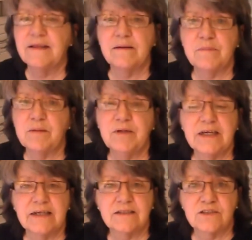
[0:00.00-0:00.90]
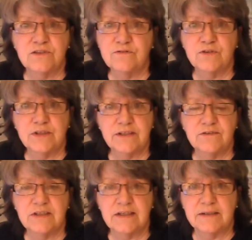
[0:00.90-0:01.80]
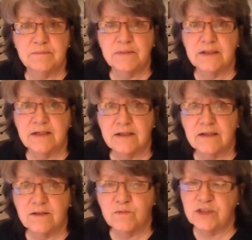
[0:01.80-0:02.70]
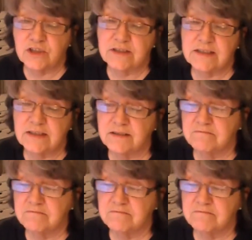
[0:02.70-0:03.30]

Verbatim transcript: that may be canceled for another time. Uh, we shall see.